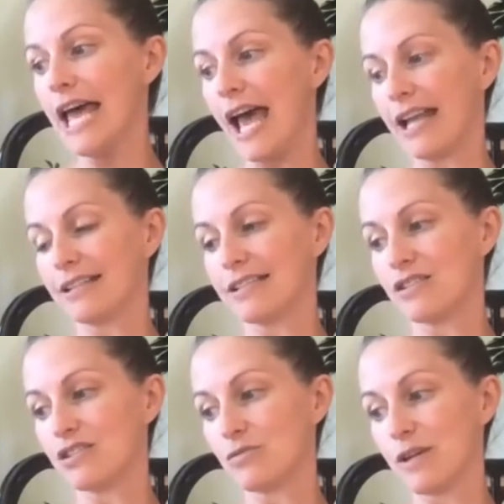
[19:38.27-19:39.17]
And
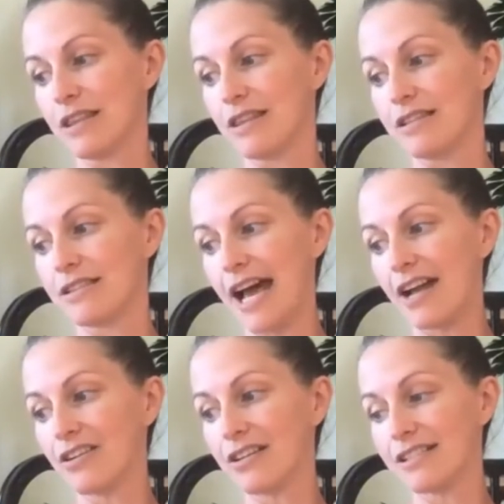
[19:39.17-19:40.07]
with
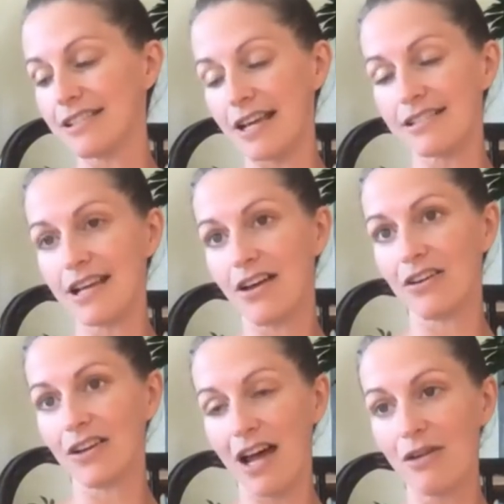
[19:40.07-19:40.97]
Saturn
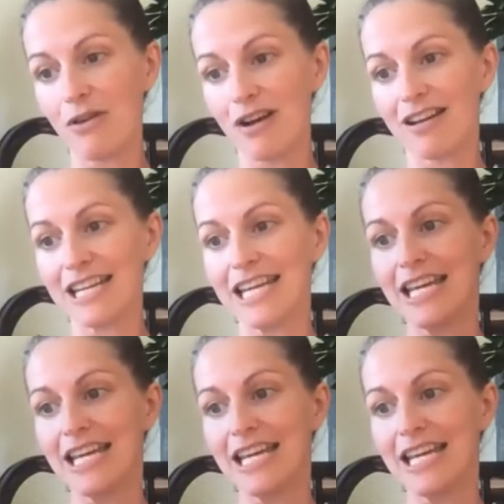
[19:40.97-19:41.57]
sextile Chiron,